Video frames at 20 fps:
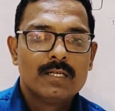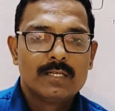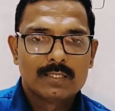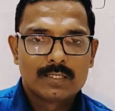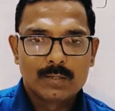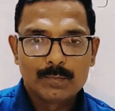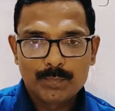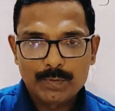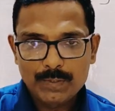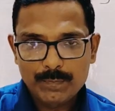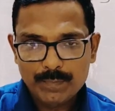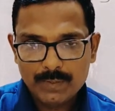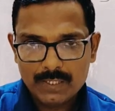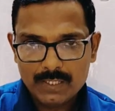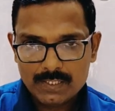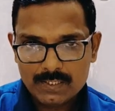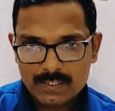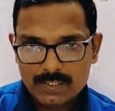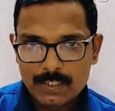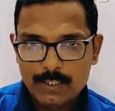some people
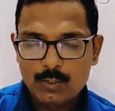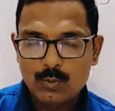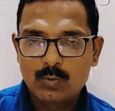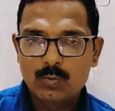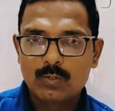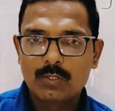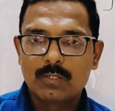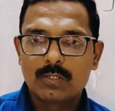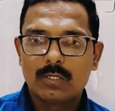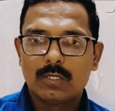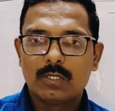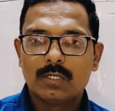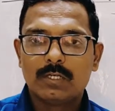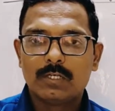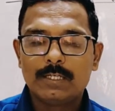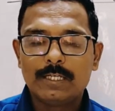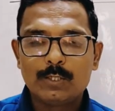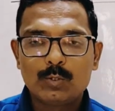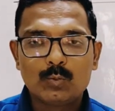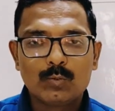
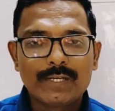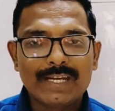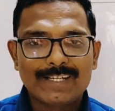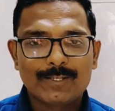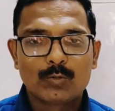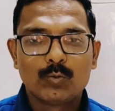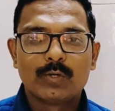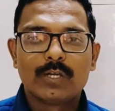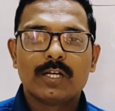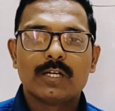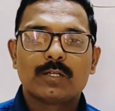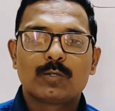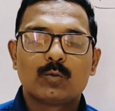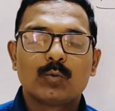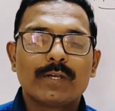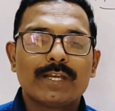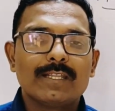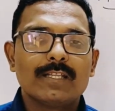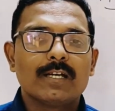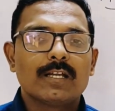need to get
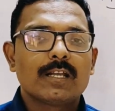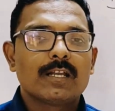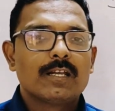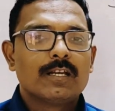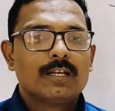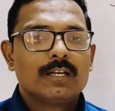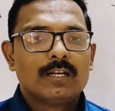together